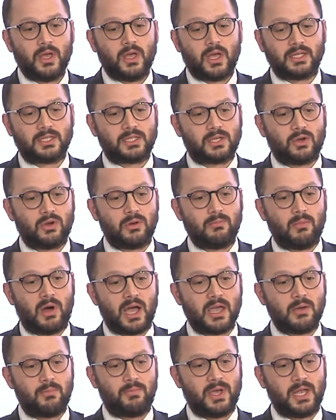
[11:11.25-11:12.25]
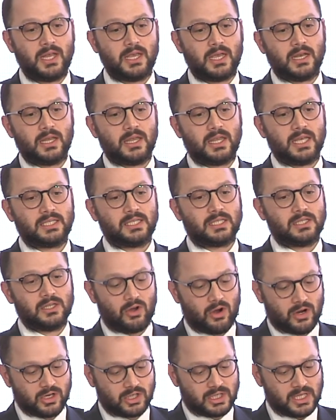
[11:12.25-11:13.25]
And so in my opinion, this
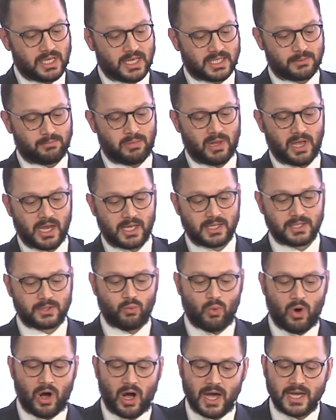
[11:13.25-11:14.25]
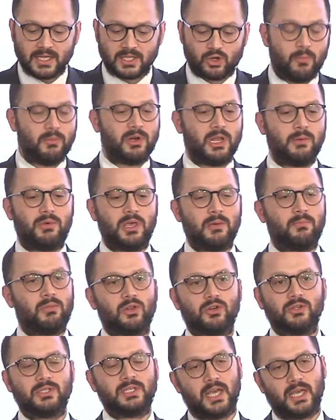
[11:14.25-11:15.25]
largely explains why so many
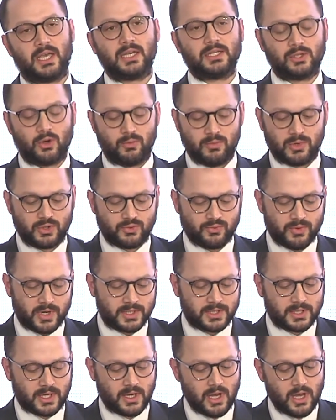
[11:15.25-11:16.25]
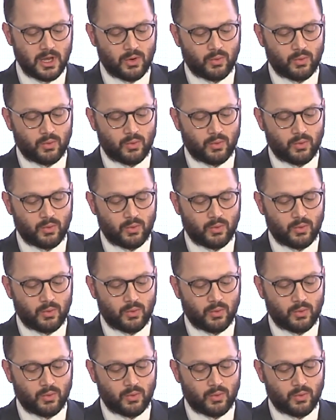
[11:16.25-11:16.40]
people are taking so much risk